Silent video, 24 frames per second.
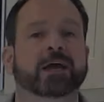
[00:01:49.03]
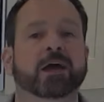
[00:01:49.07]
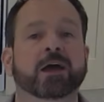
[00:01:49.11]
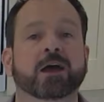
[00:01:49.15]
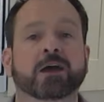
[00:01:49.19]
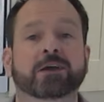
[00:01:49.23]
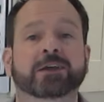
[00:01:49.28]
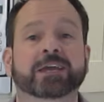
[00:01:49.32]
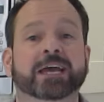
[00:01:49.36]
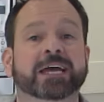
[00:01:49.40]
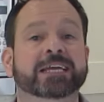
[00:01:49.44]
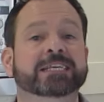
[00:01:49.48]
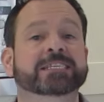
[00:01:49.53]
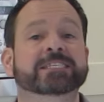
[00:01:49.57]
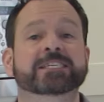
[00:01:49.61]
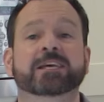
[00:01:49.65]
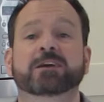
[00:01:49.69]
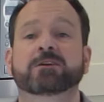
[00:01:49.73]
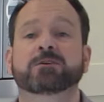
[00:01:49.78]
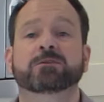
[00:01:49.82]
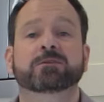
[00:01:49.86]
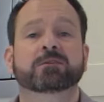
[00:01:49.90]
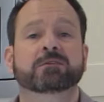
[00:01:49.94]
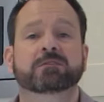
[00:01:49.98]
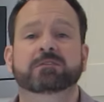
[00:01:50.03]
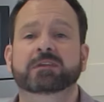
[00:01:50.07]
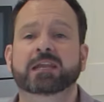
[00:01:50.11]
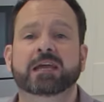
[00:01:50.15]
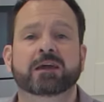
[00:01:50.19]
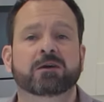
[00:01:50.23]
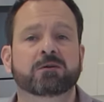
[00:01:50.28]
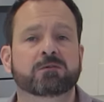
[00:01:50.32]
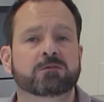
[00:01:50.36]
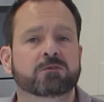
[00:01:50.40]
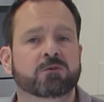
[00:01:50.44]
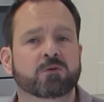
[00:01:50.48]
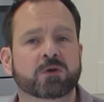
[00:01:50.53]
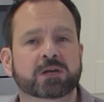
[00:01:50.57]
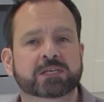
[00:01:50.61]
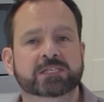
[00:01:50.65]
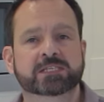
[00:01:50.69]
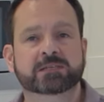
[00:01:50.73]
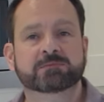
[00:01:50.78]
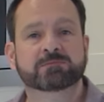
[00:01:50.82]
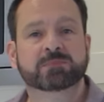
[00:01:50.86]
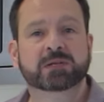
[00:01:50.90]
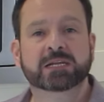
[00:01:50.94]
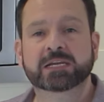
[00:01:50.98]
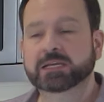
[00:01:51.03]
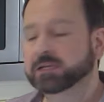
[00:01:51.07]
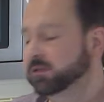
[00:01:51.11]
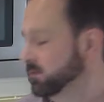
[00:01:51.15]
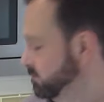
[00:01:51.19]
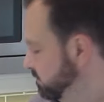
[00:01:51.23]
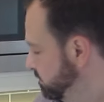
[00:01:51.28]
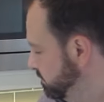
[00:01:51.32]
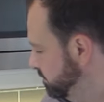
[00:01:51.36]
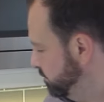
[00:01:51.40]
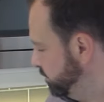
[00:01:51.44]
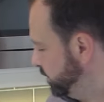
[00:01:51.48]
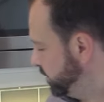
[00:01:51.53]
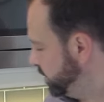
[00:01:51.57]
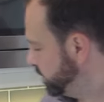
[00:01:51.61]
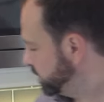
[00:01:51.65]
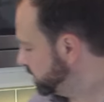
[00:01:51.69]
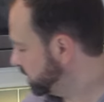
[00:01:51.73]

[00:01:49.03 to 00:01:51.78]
Okay, so now quite simply, we're just